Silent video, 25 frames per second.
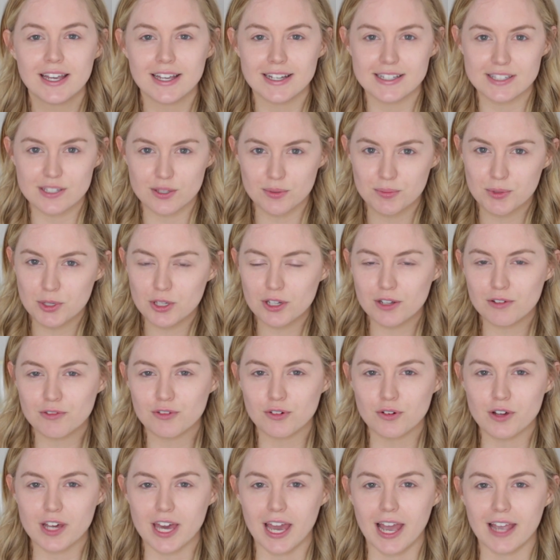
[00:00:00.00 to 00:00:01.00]
It's a
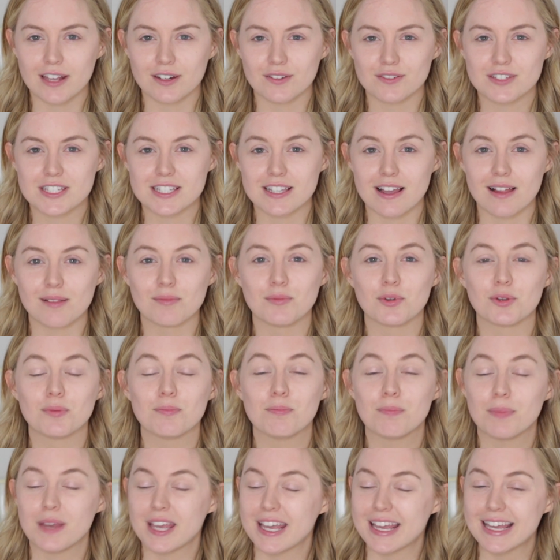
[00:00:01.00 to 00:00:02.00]
beautiful kind of salmon
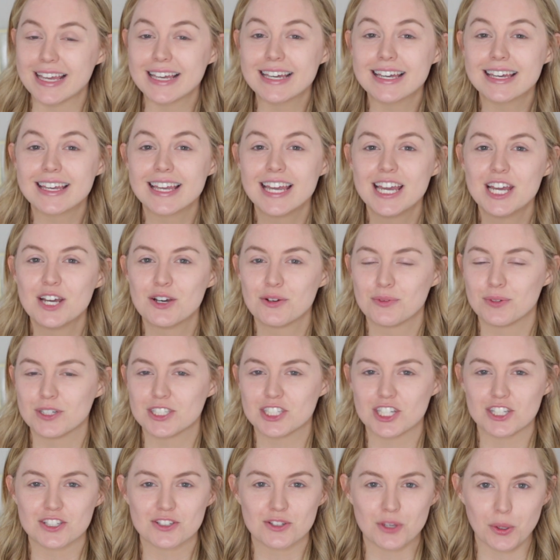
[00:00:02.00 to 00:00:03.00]
pink,
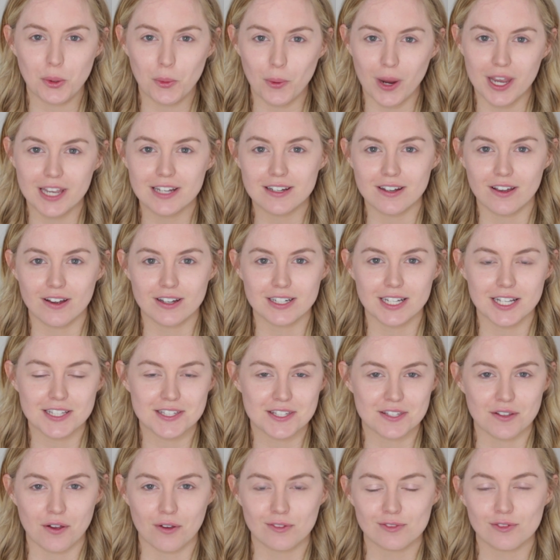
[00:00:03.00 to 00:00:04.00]
which is great on
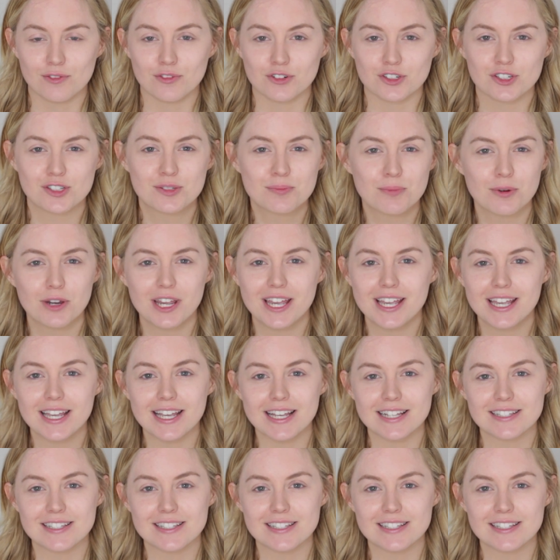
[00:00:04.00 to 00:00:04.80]
its own for spring.